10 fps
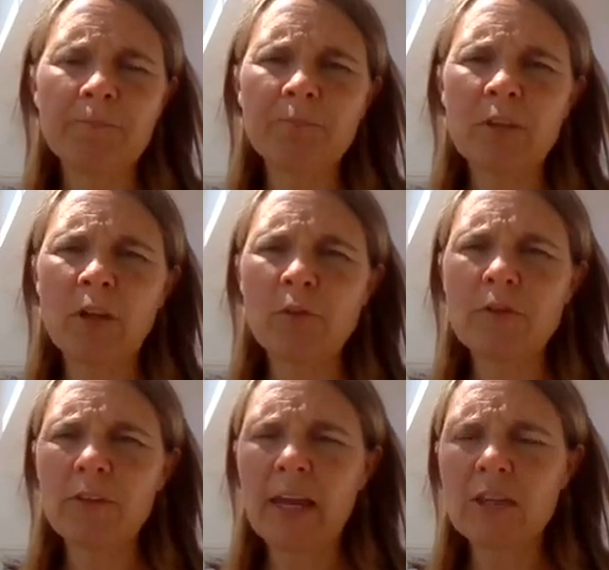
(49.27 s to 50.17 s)

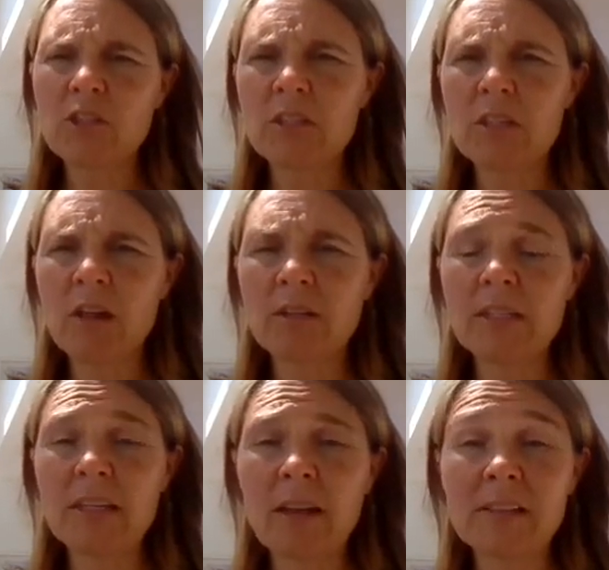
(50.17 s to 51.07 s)
Notifications
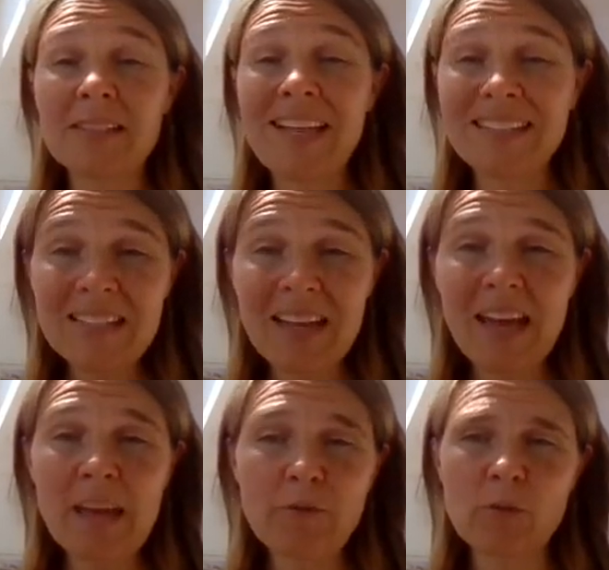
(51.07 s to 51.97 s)
started last
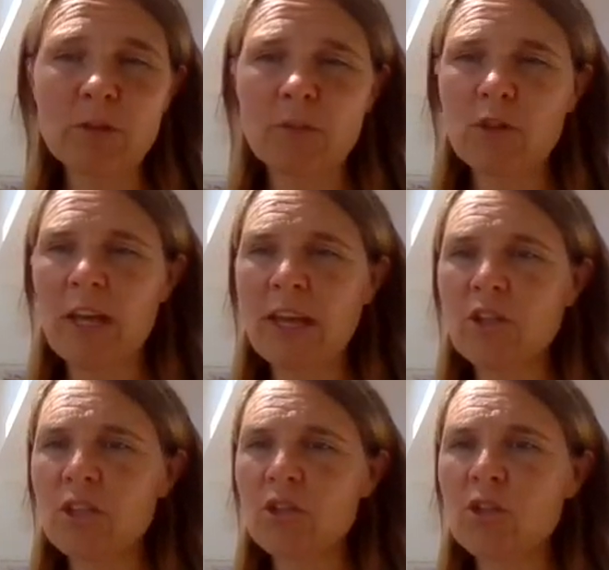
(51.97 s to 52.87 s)
Saturday for some
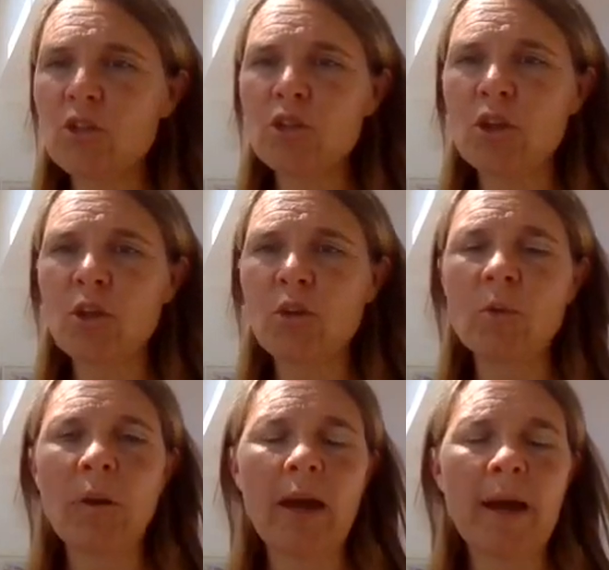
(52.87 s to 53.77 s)
changes
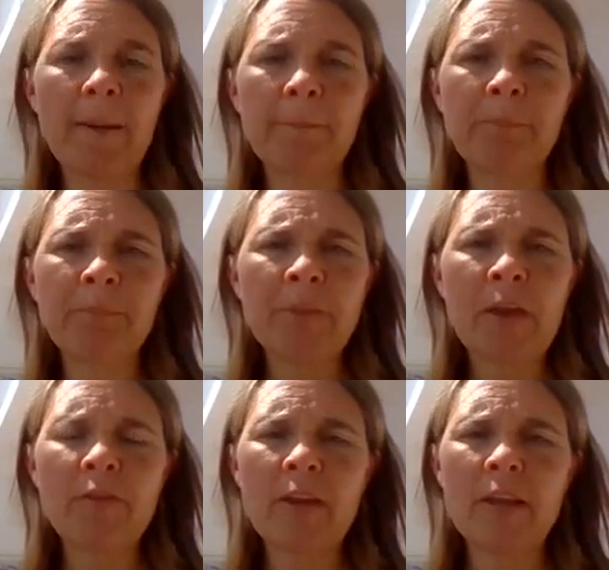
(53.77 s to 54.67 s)
to
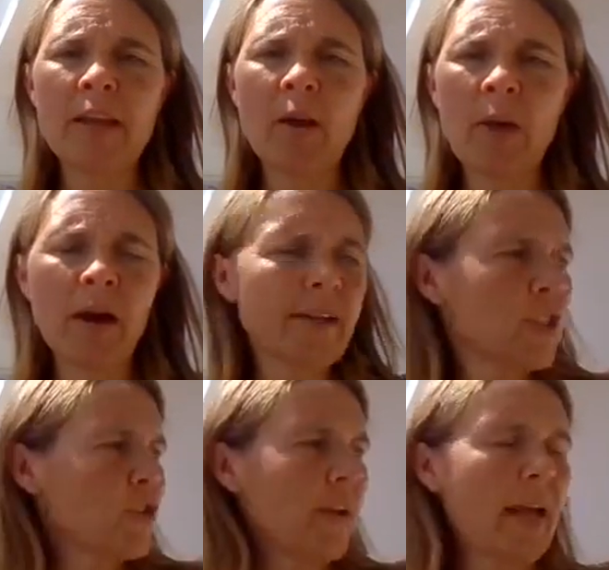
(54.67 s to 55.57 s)
the lower high
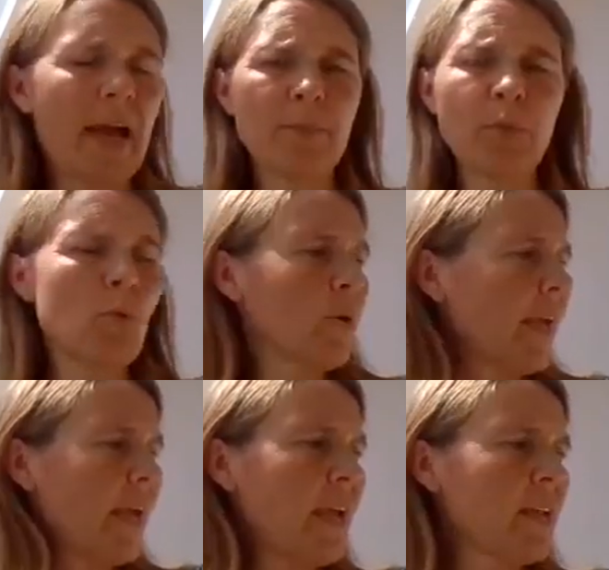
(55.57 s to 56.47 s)
street and
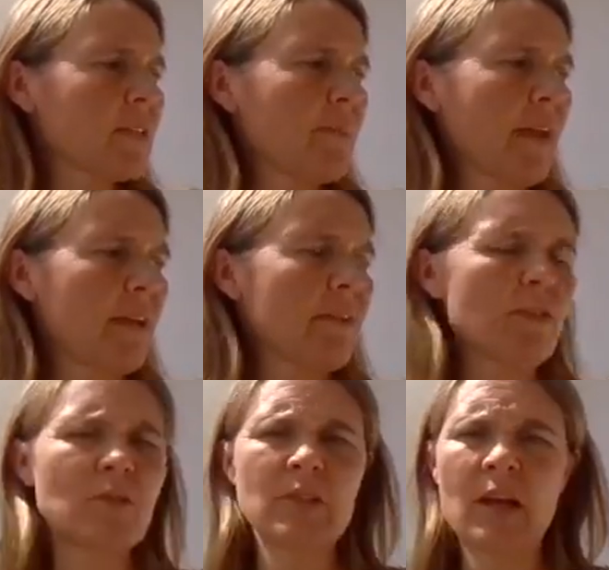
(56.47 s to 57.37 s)
Porky to make
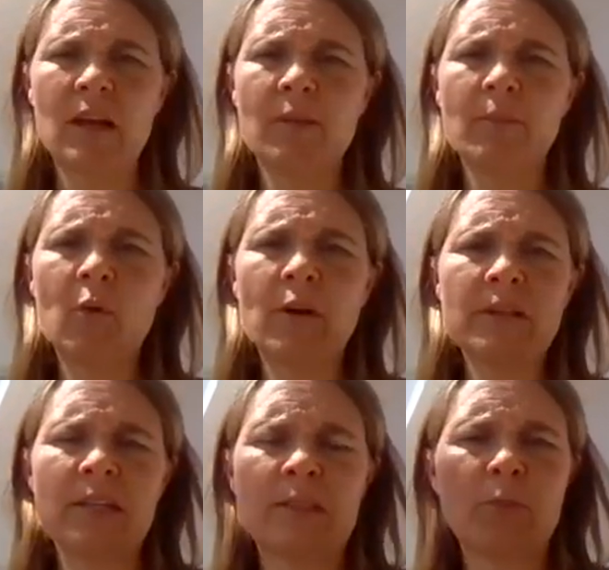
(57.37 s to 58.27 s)
those more
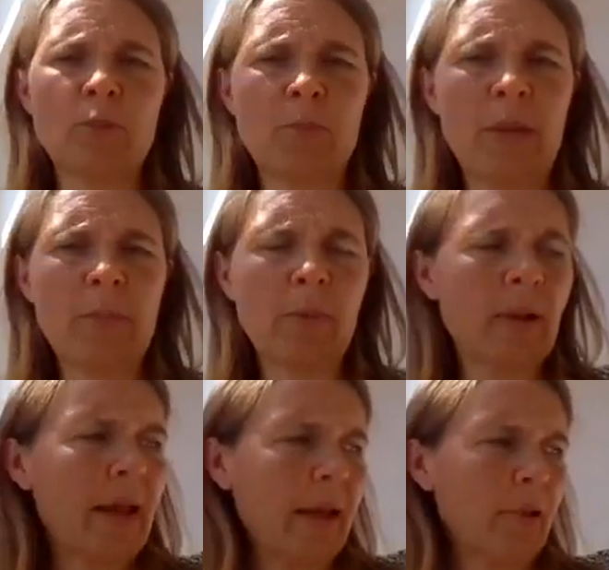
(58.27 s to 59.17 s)
accessible to
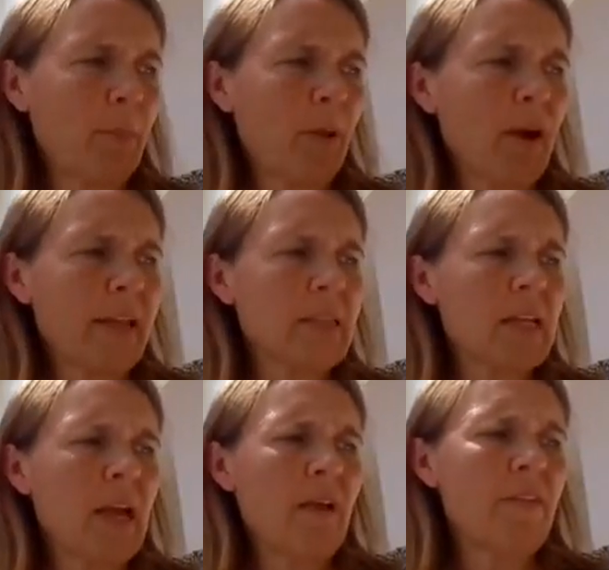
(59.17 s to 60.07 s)
people and bikes.
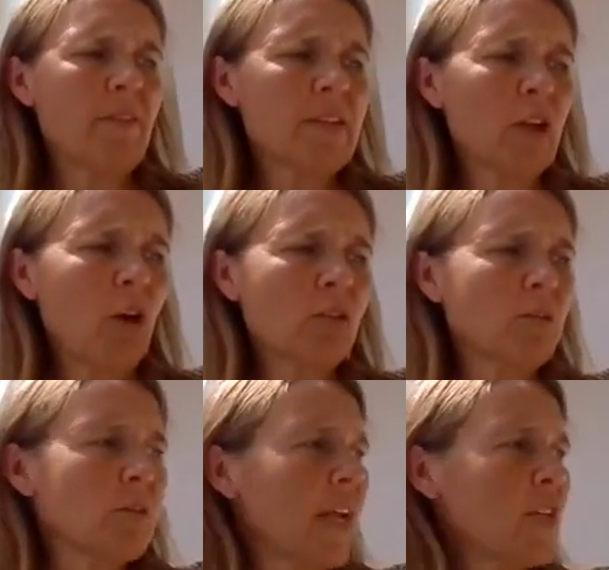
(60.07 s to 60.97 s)
There is a
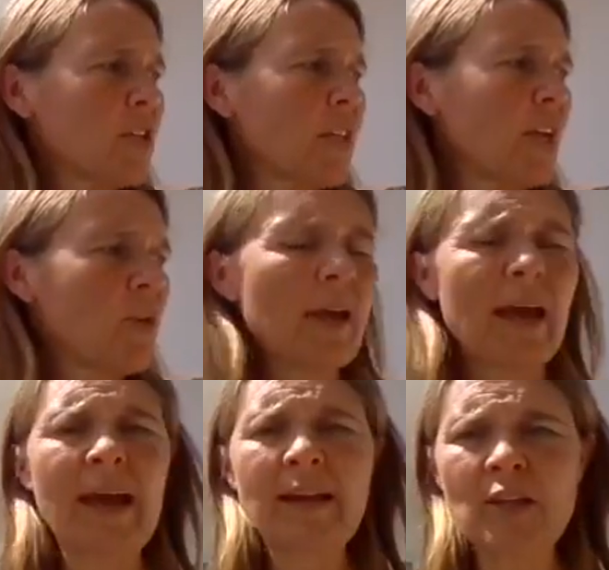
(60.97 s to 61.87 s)
consultation that you
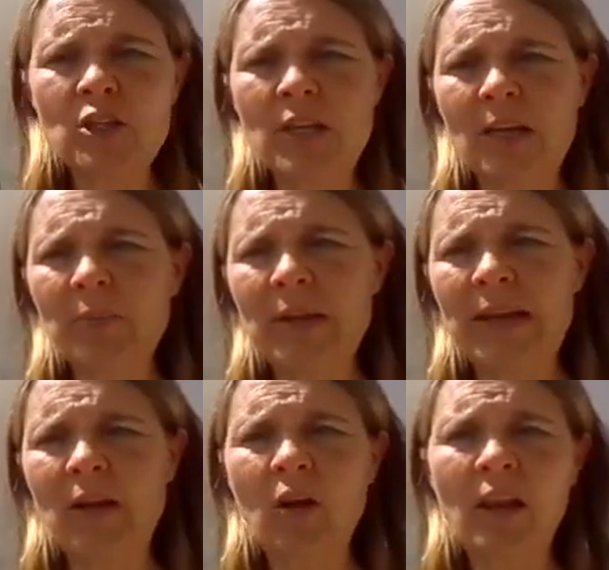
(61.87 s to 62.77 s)
can actually
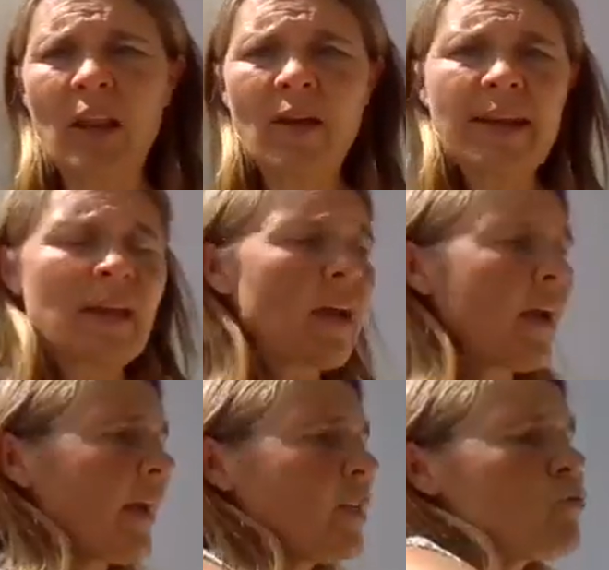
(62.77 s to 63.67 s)
complete online. It's